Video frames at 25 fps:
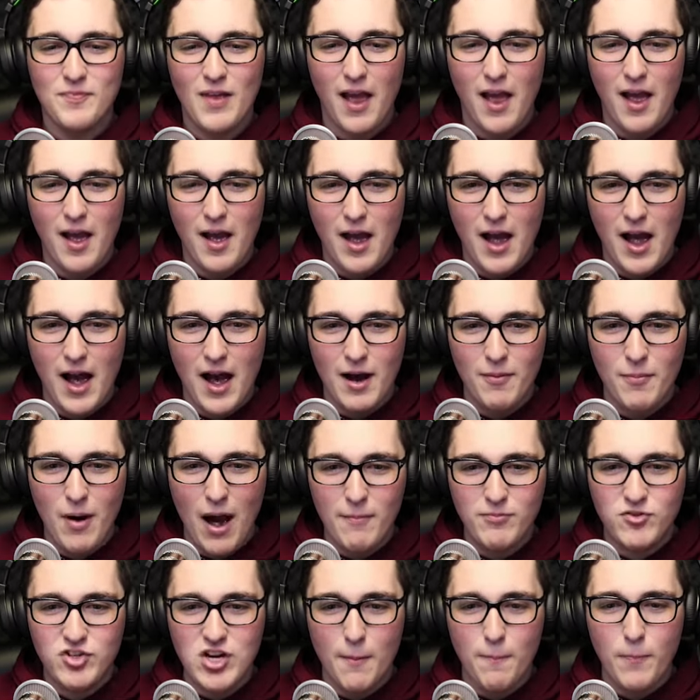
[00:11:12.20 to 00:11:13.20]
are you at? Um,
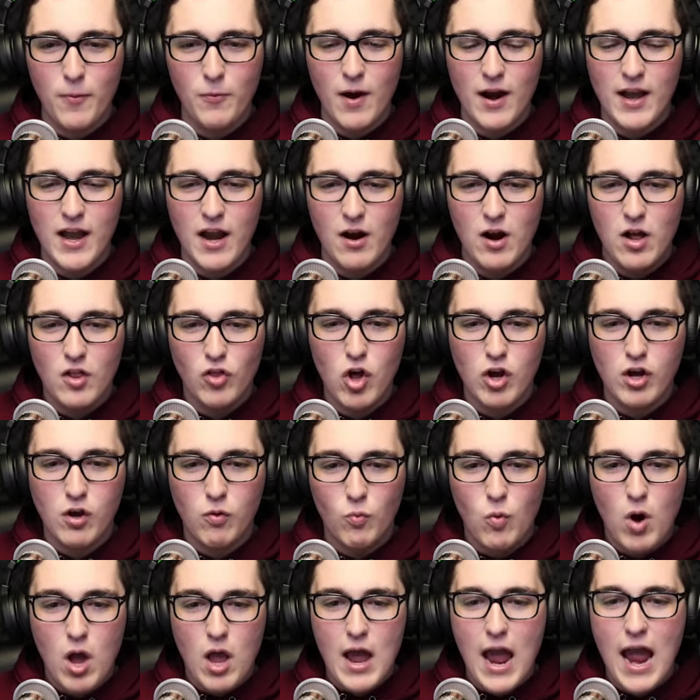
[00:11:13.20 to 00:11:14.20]
I'm jumping, I'm jumping. right here. Look,
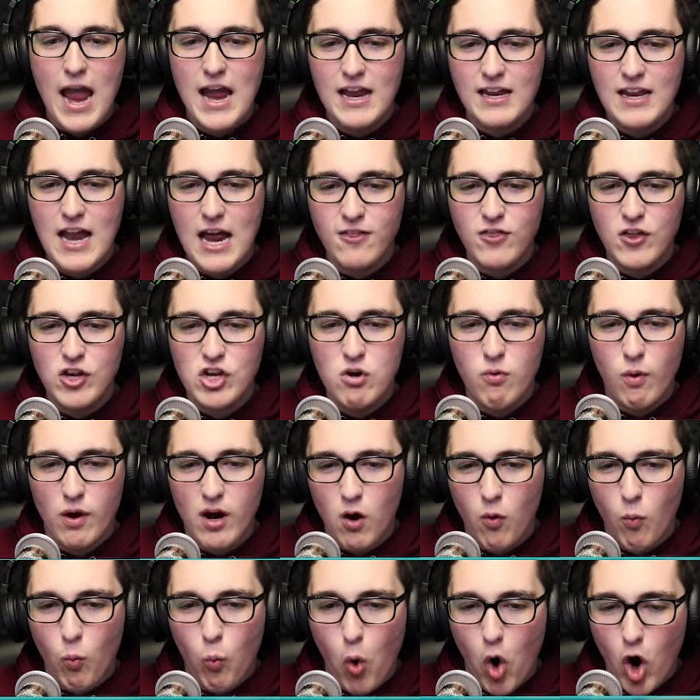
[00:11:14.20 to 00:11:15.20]
hey Nathan, you want
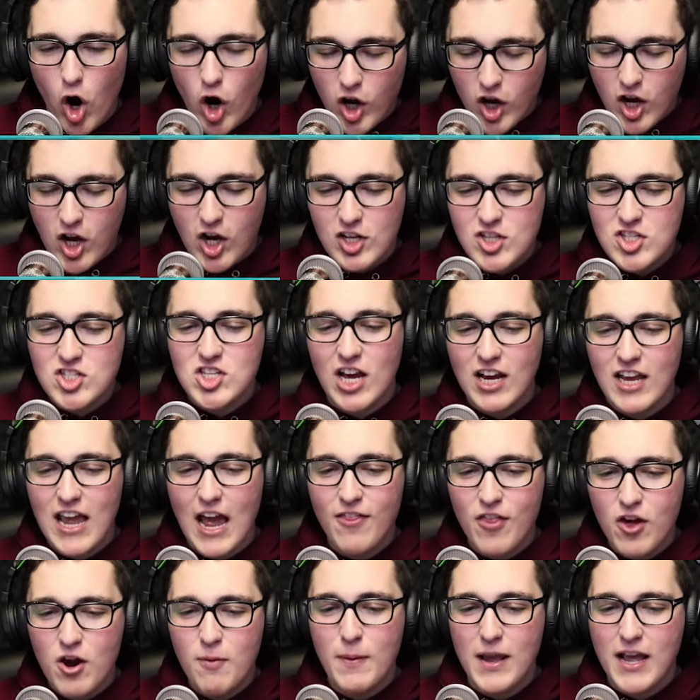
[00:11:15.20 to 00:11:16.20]
oh, to work oh, right
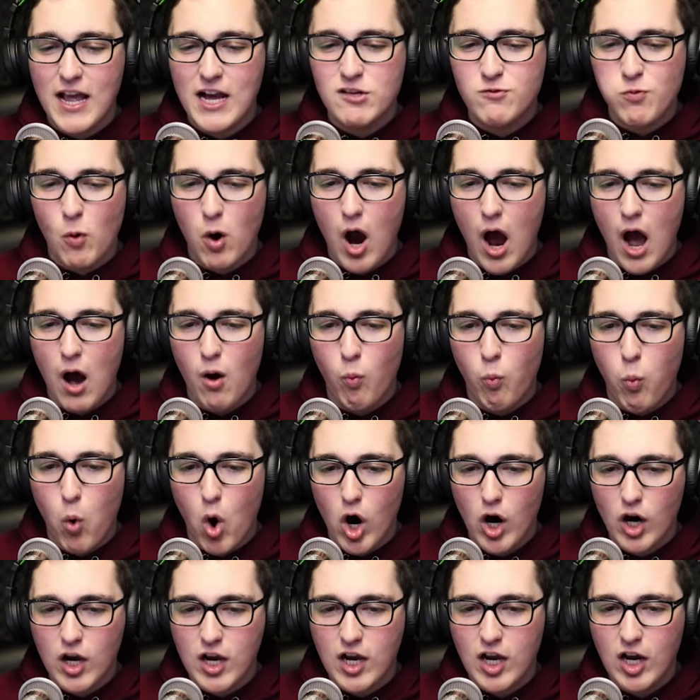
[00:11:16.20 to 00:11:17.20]
together here? because we're a
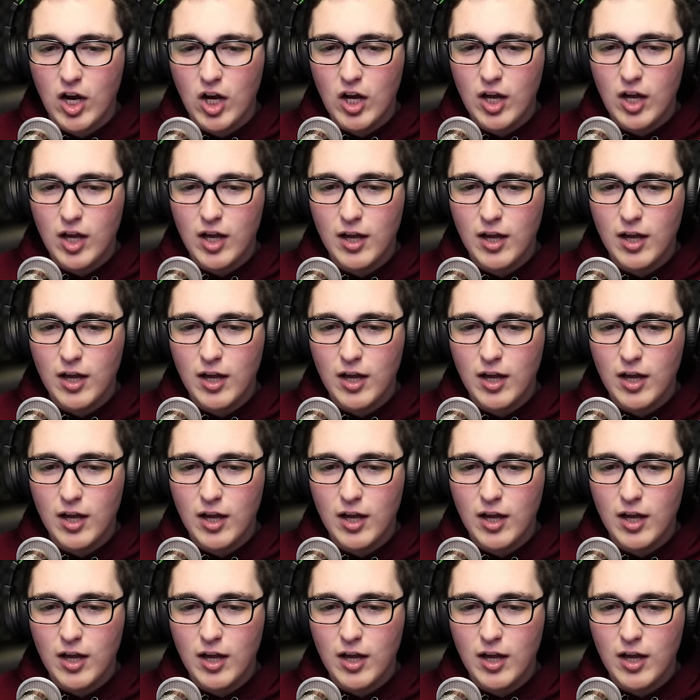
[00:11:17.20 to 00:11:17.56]
work